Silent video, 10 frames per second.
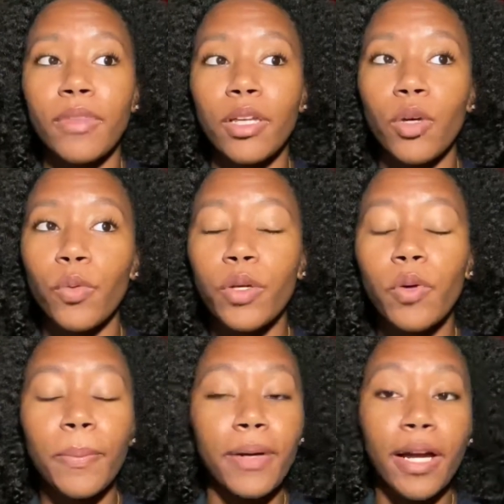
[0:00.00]
A week
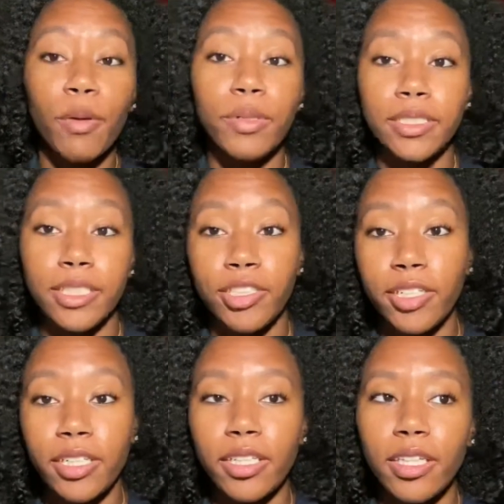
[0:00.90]
went by, I wasn't
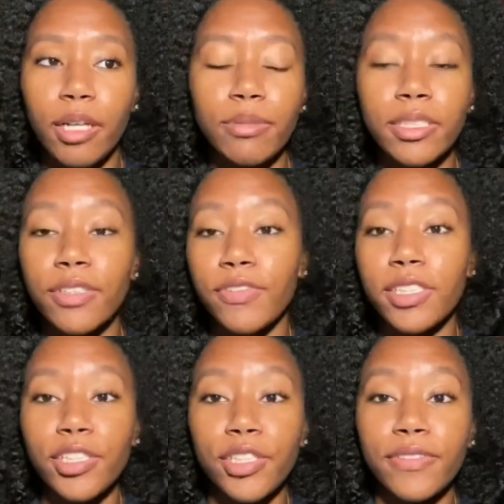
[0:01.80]
hearing nothing. I was getting
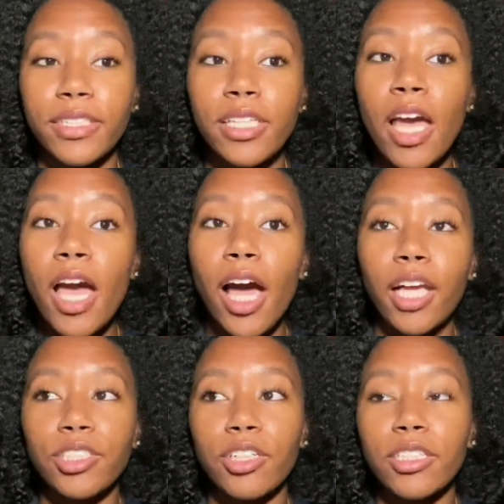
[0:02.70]
really nervous.
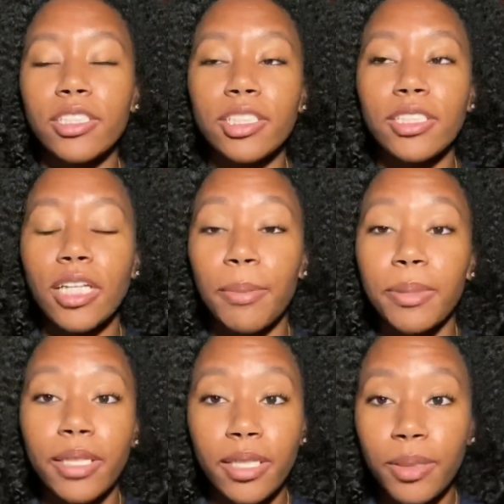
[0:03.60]
I started to just stop
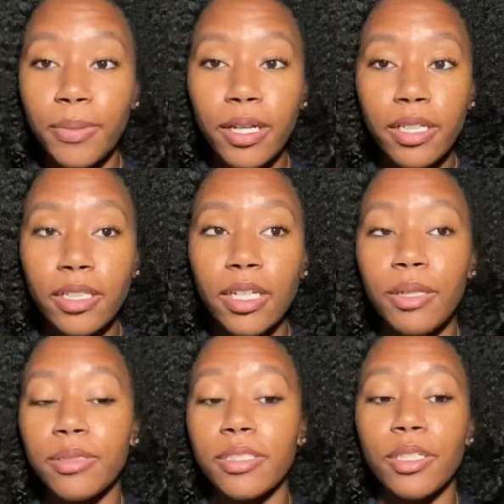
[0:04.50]
thinking about it.
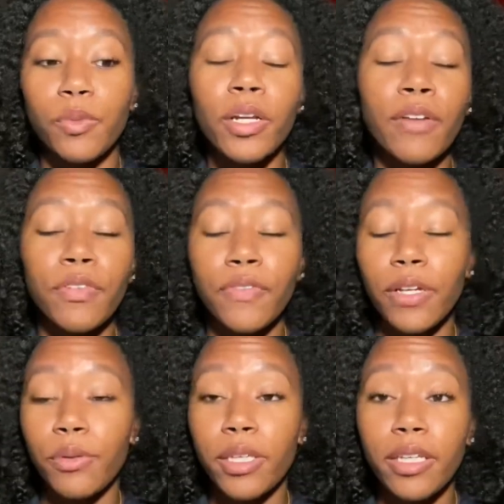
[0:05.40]
I was like, whatever, if I
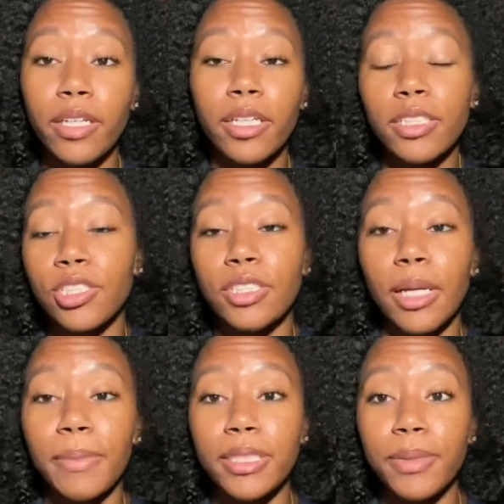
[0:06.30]
don't get it, it's just
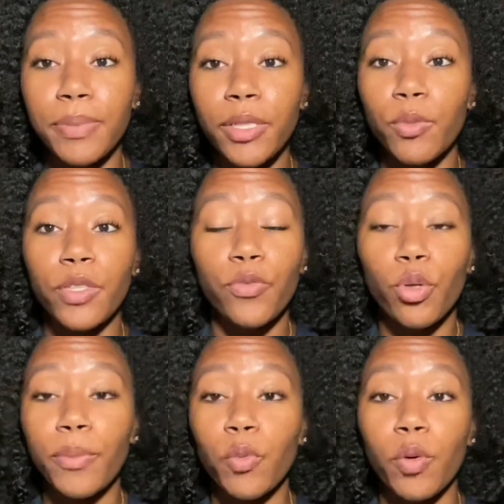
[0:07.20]
not meant to be. What's
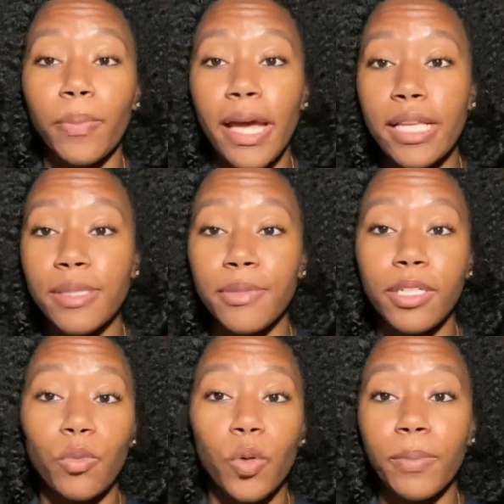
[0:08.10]
for me won't pass me,
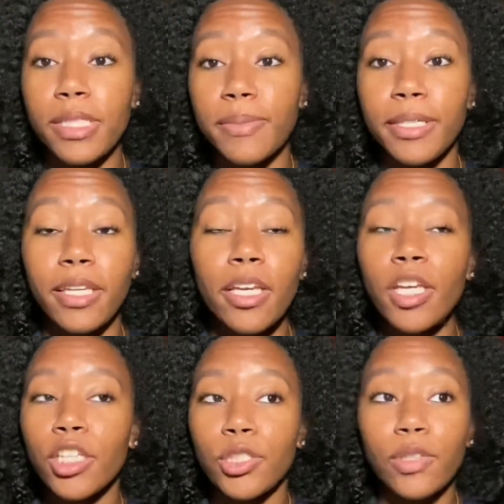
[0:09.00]
it won't miss me.
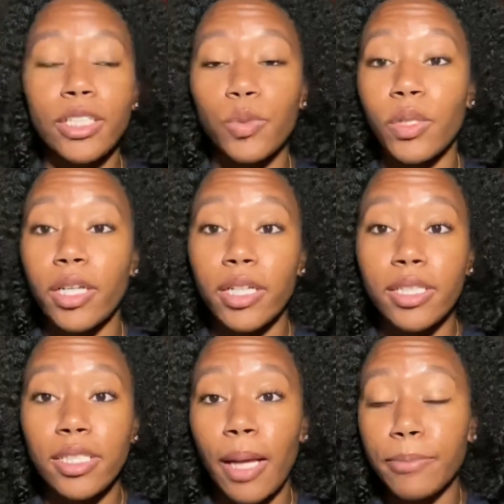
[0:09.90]
So it is what it
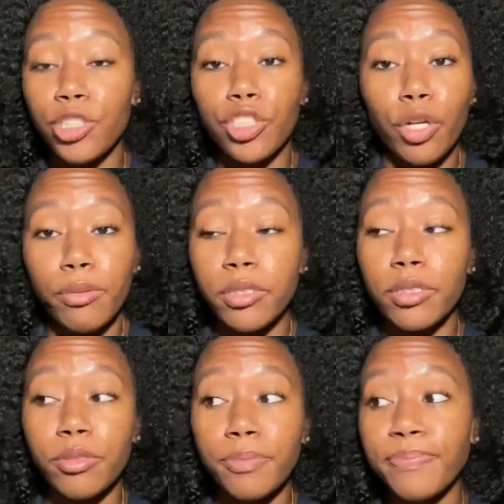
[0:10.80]
is. I'm just going
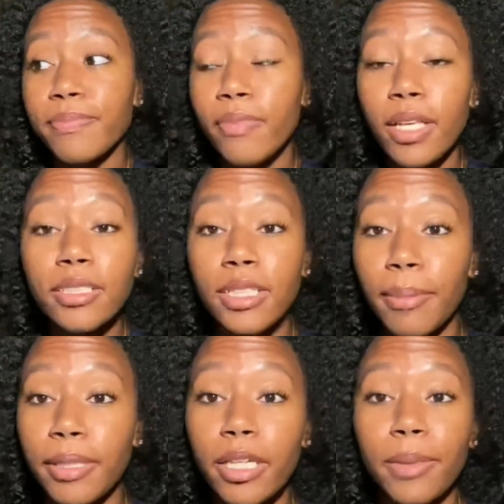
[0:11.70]
to
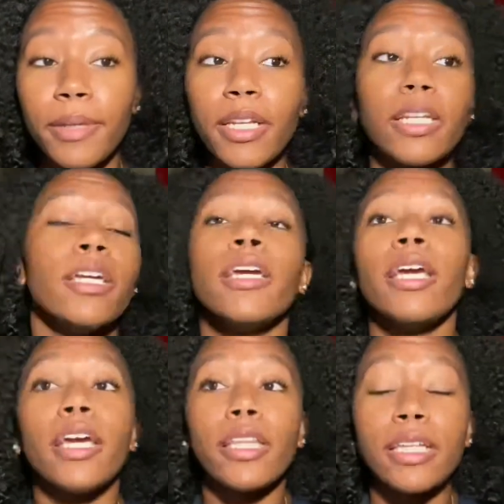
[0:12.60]
stop thinking about it.
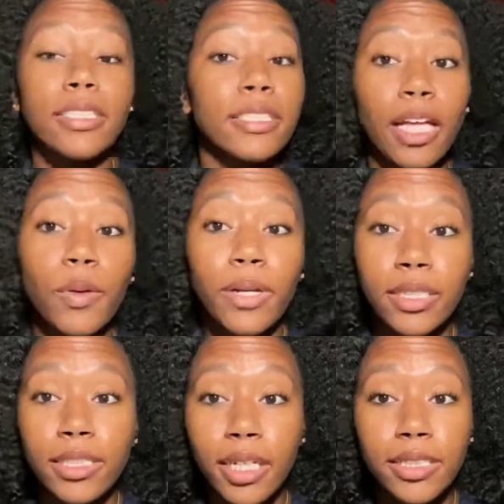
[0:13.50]
And that's exactly what I did.